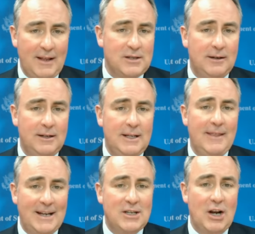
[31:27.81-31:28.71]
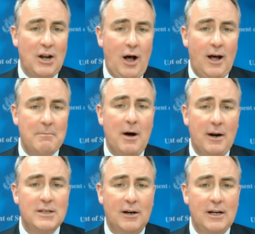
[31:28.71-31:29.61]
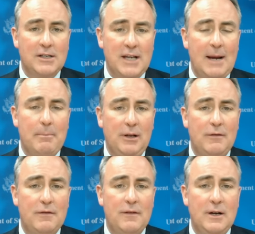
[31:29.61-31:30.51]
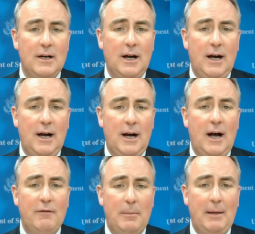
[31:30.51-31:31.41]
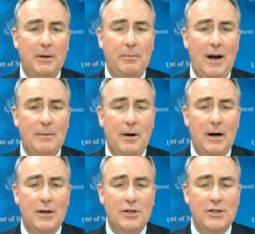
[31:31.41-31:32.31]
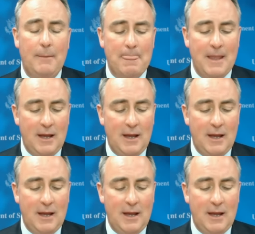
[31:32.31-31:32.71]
That's a that's a non-monetary example of uh, of the public-private partnership.